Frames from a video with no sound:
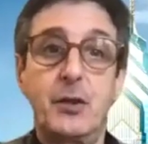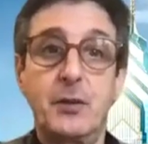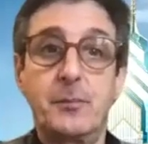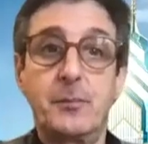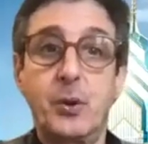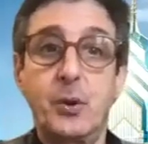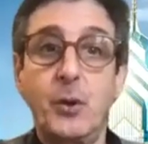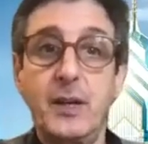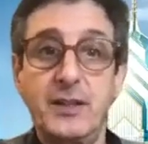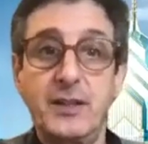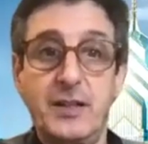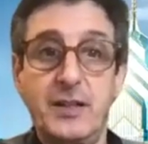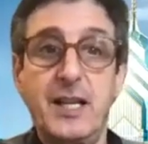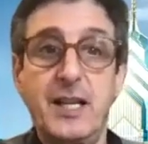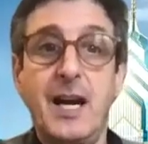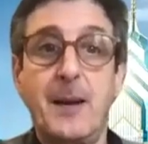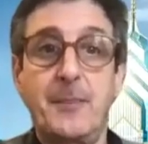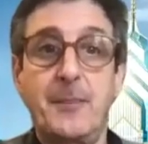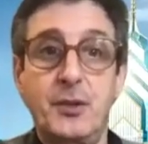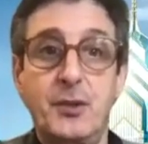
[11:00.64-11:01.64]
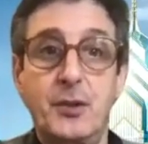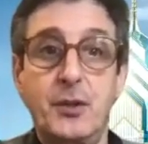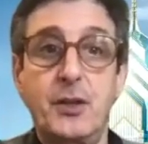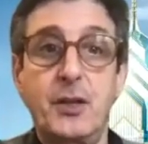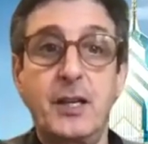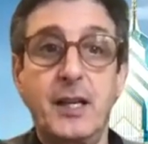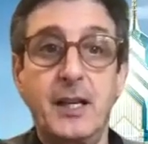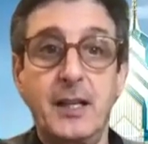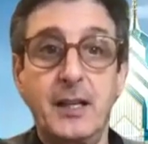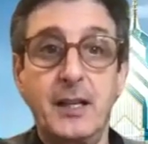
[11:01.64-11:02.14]
employees the
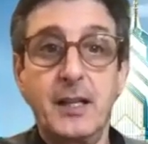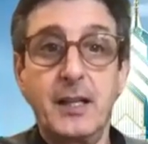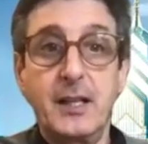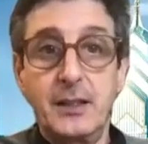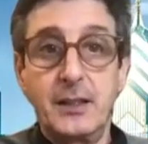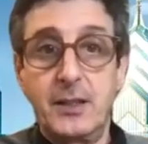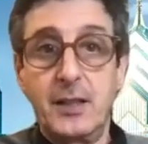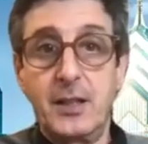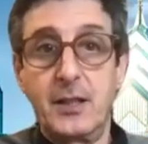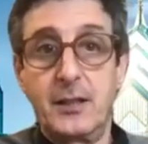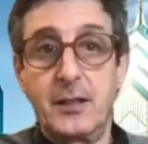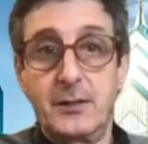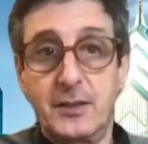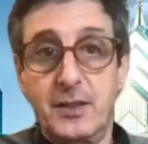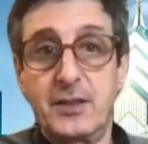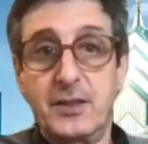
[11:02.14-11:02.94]
opportunity to